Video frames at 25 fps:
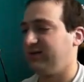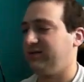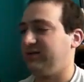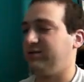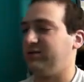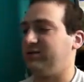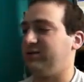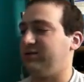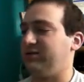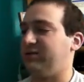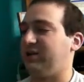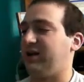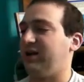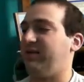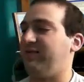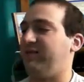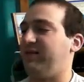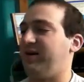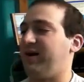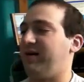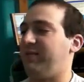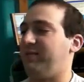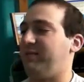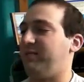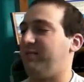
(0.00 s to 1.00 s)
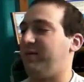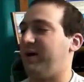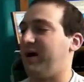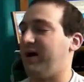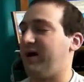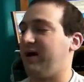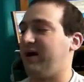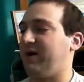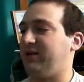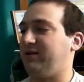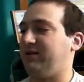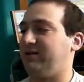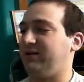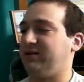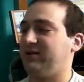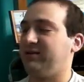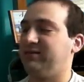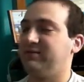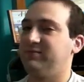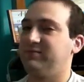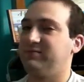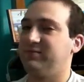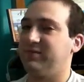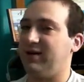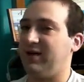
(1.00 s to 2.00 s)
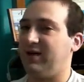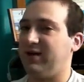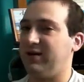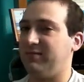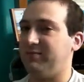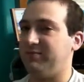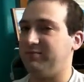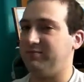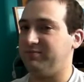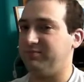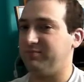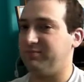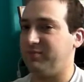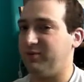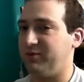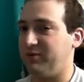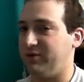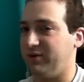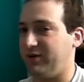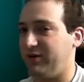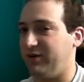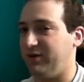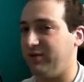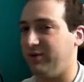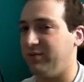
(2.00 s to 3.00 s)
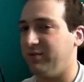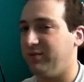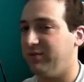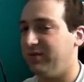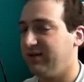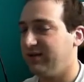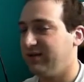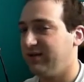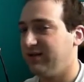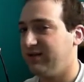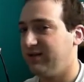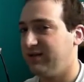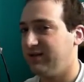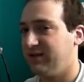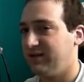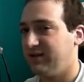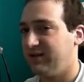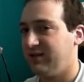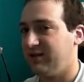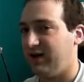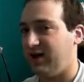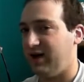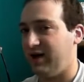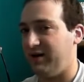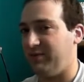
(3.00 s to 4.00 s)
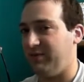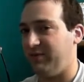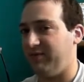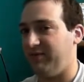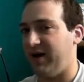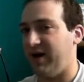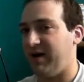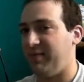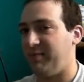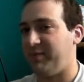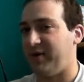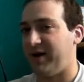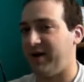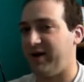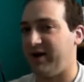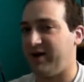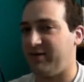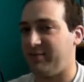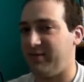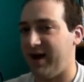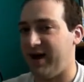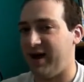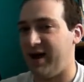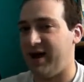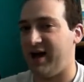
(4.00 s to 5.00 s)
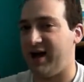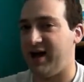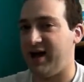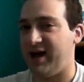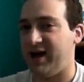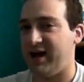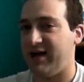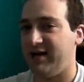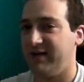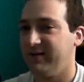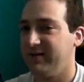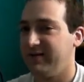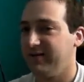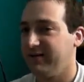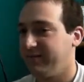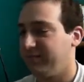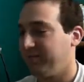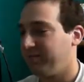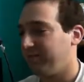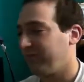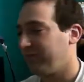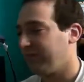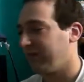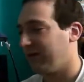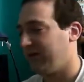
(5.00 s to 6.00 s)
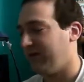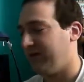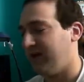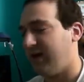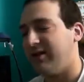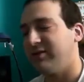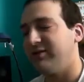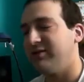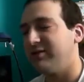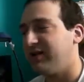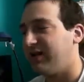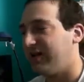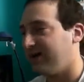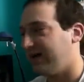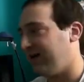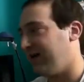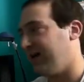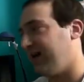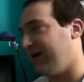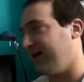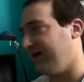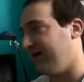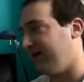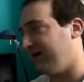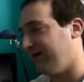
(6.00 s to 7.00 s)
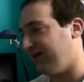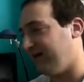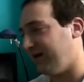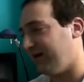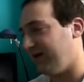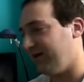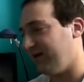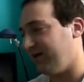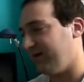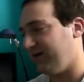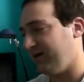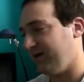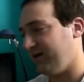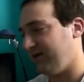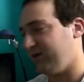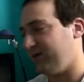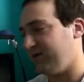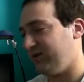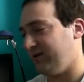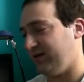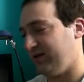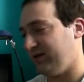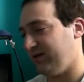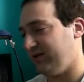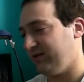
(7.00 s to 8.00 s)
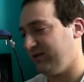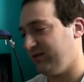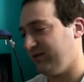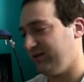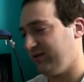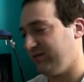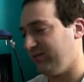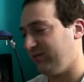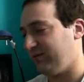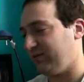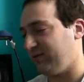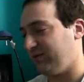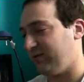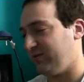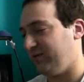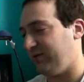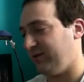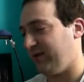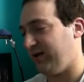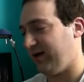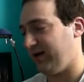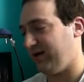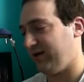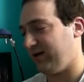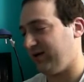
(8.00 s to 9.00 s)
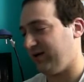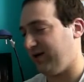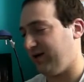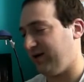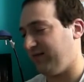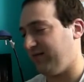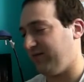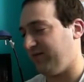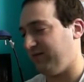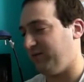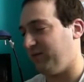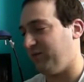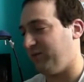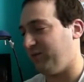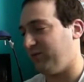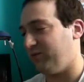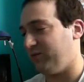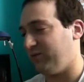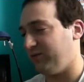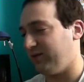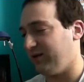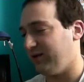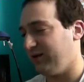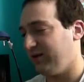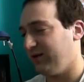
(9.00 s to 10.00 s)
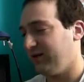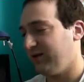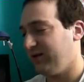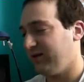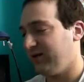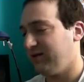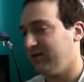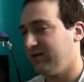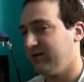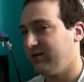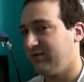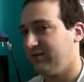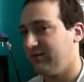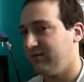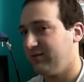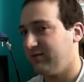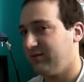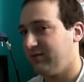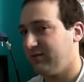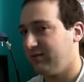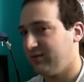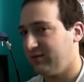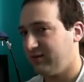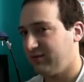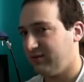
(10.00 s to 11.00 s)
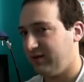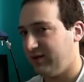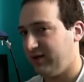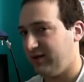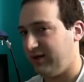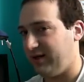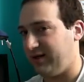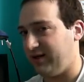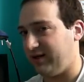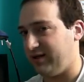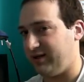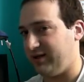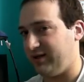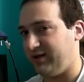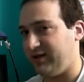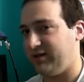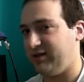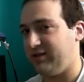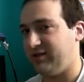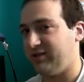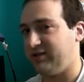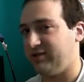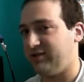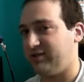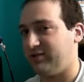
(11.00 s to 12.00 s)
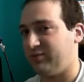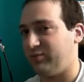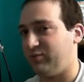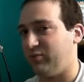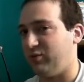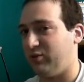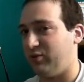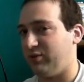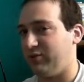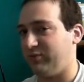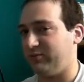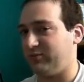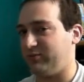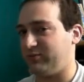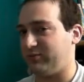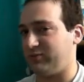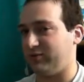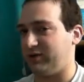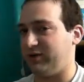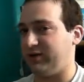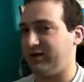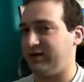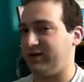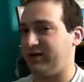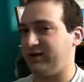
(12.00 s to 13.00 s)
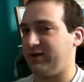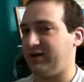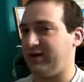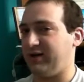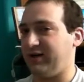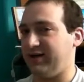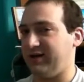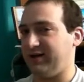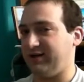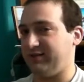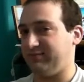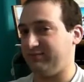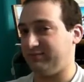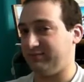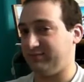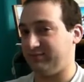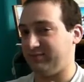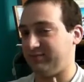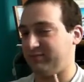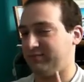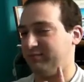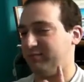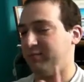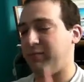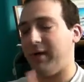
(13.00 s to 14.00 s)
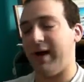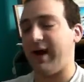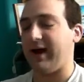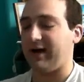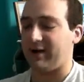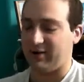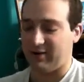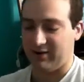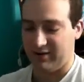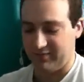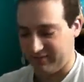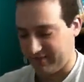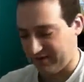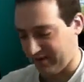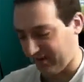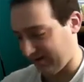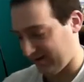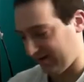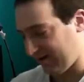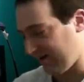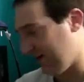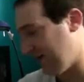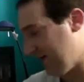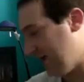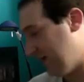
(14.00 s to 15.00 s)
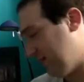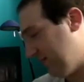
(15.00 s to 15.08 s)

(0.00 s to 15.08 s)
Did you say vampire hunter? Who are you? I'm a vampire. How'd you get in? I didn't invite you. Yes, you did. You told me I could have food and a nice warm drink. Back off there.